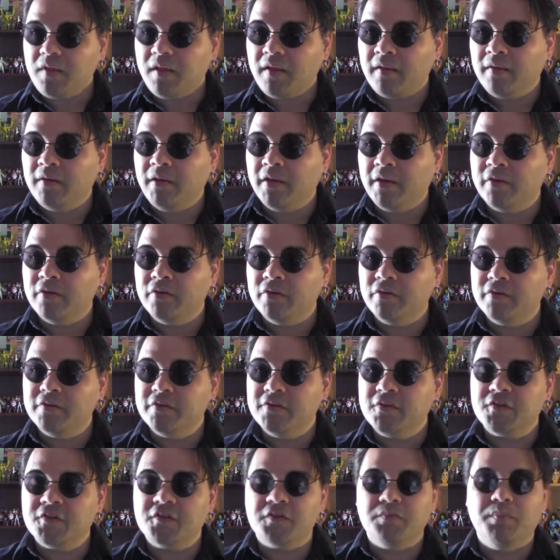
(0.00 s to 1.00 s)
They could
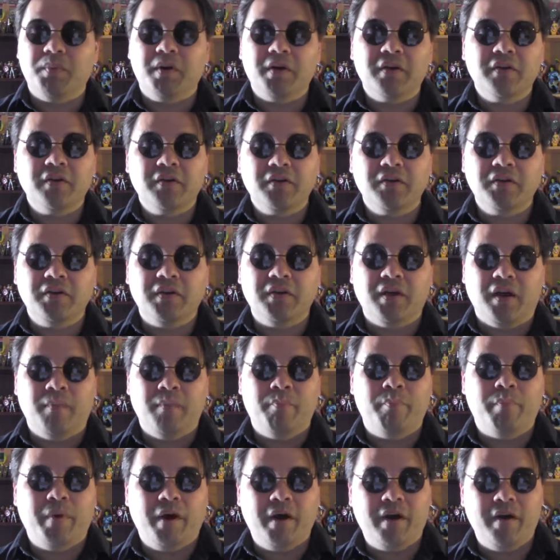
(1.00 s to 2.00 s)
smuggle a
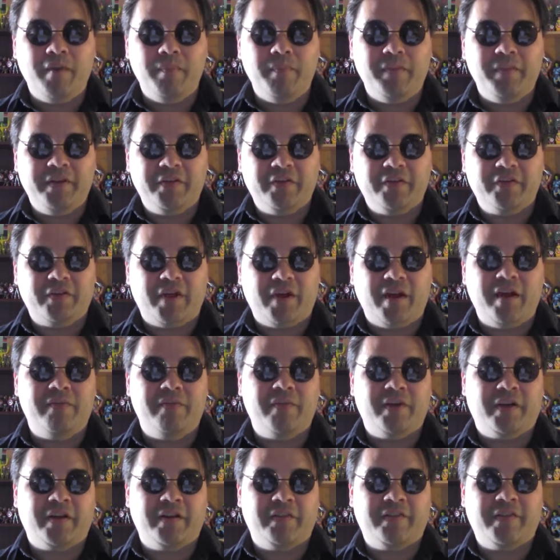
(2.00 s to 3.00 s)
bomb inside of
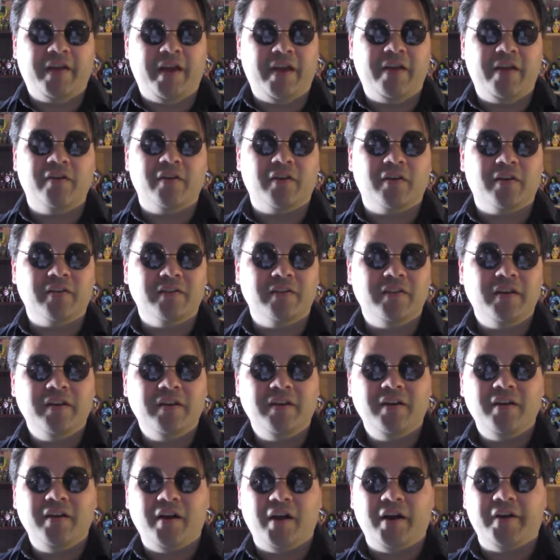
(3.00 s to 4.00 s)
a container
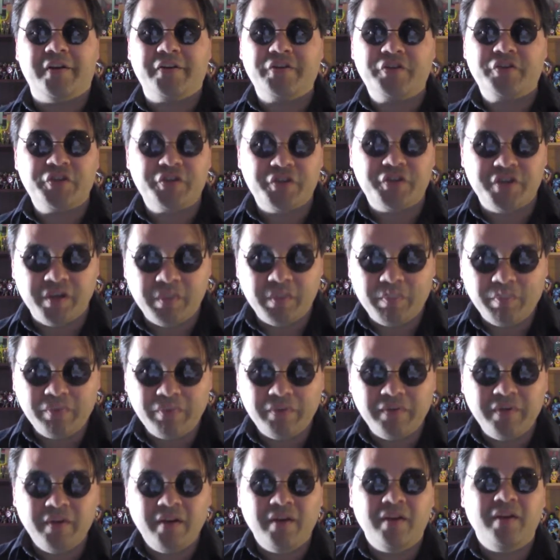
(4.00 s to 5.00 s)
on a ship
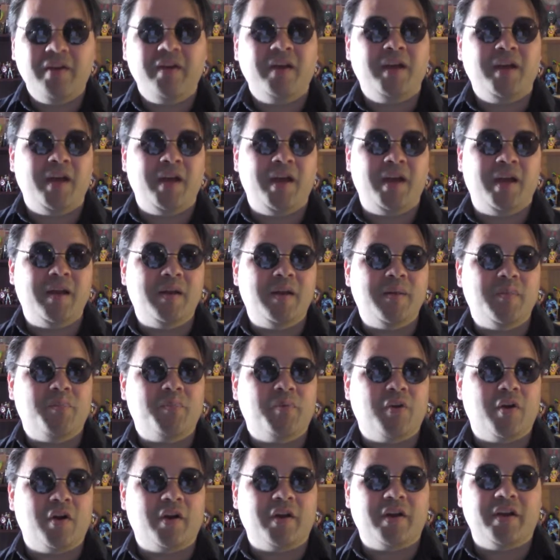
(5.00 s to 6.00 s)
and
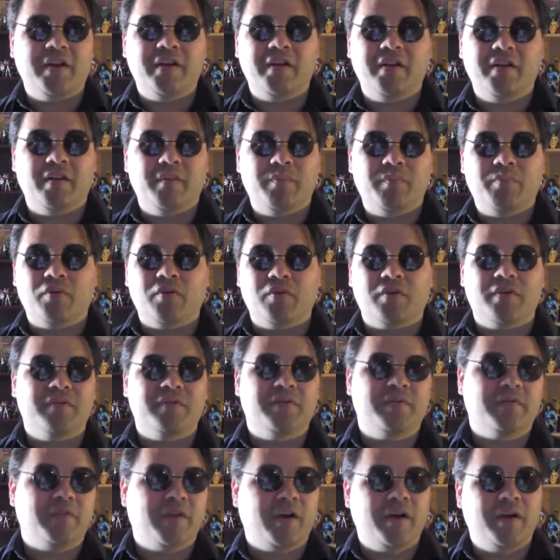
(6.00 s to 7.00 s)
park it in the port
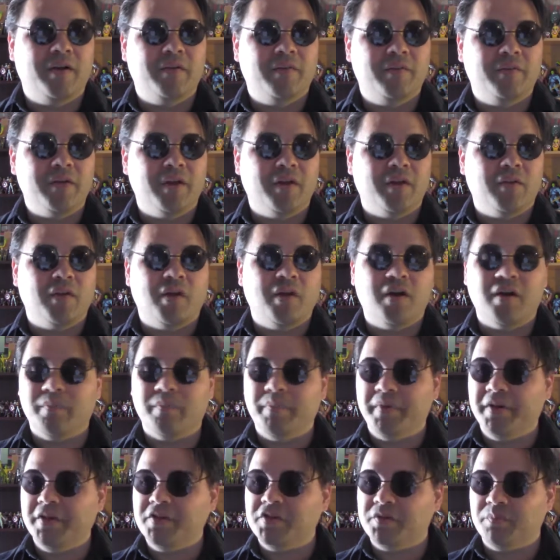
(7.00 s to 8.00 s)
of, Long
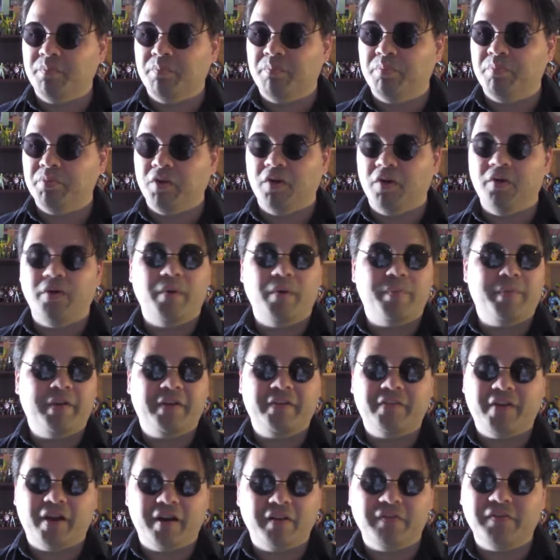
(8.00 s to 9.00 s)
Beach and blow up the
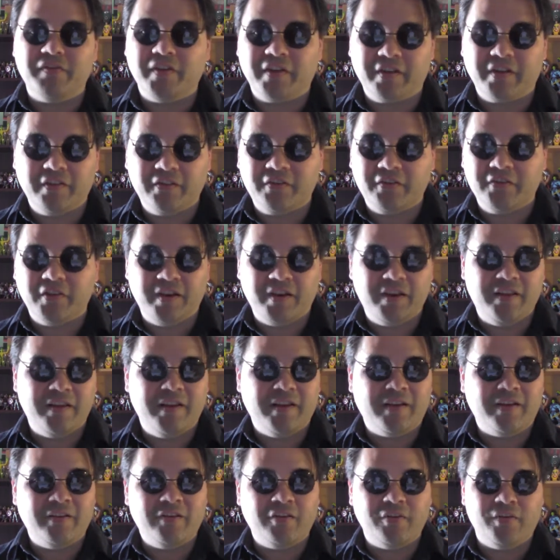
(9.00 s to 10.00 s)
entire fucking city.
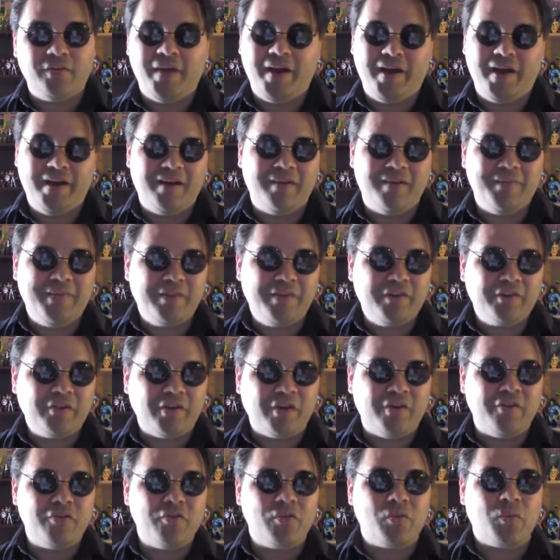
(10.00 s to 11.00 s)
They could do that. I mean, there's
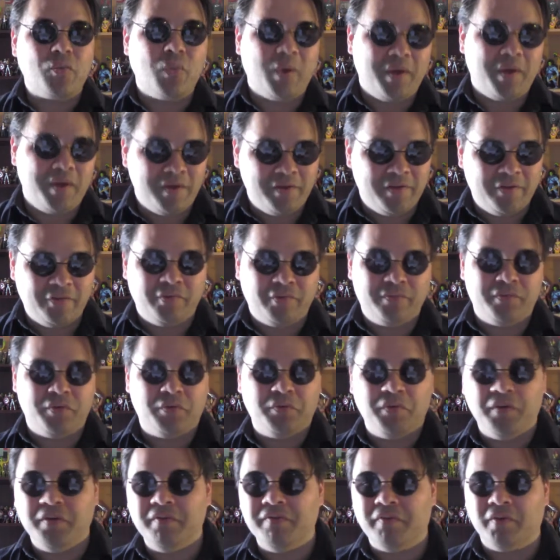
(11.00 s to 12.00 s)
other ways of
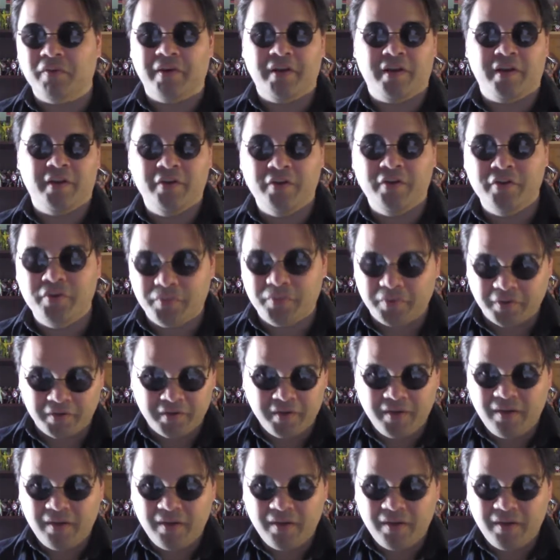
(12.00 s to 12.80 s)
delivering a nuke.